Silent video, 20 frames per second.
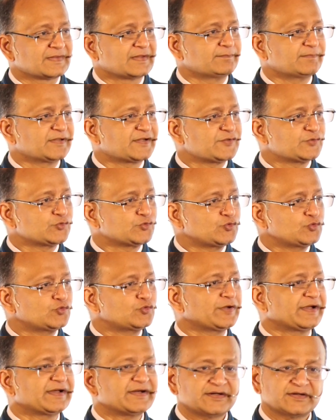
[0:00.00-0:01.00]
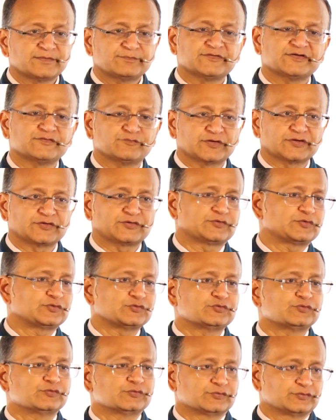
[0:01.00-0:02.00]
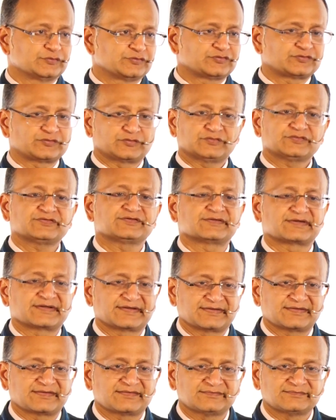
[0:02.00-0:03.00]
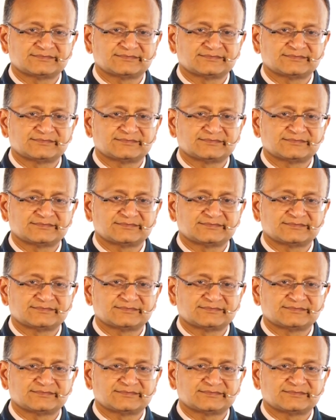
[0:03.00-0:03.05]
But you do end up with 1 or 2 stocks right.